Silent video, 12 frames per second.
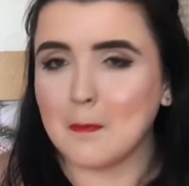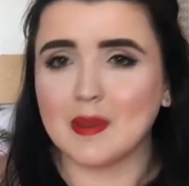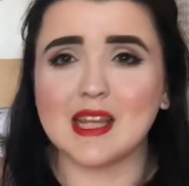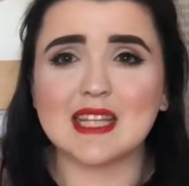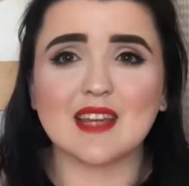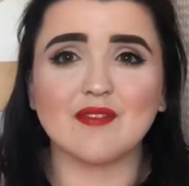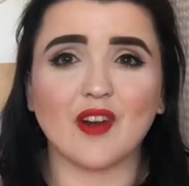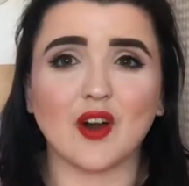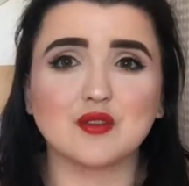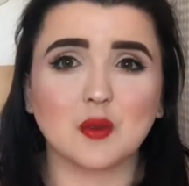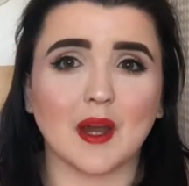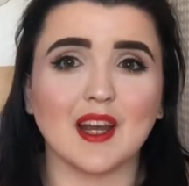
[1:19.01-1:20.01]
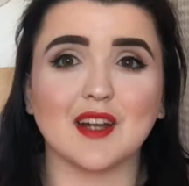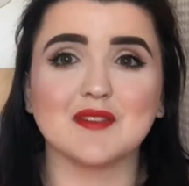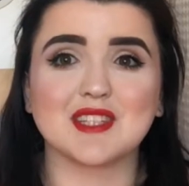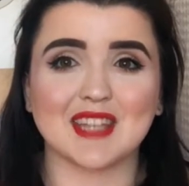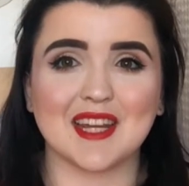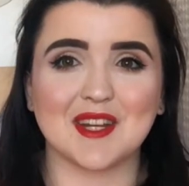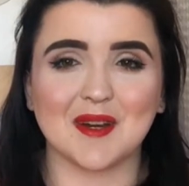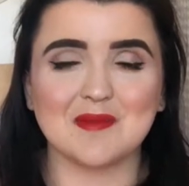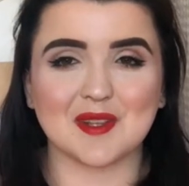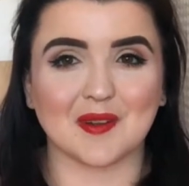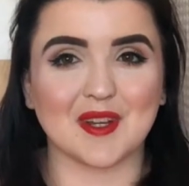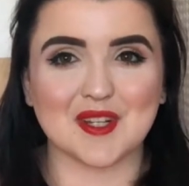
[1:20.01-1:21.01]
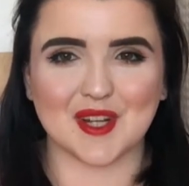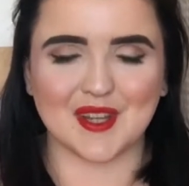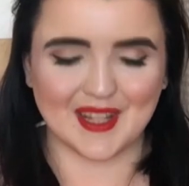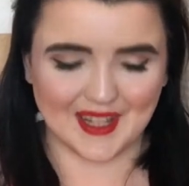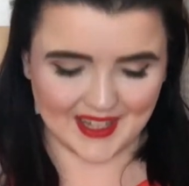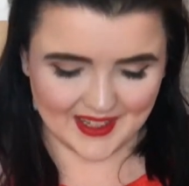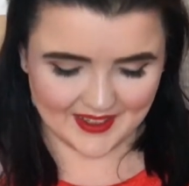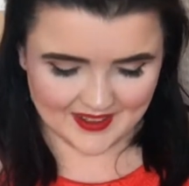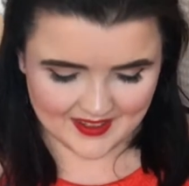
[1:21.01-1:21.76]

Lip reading: but this involves quite a lot of setup, so I'm going to show you that now.